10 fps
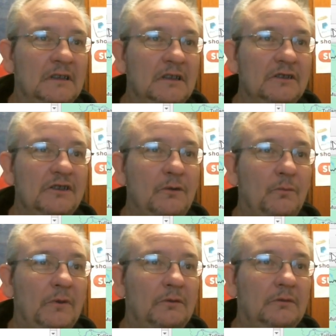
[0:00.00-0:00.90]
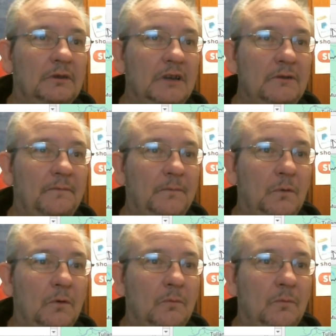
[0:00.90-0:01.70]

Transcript: So we'll go for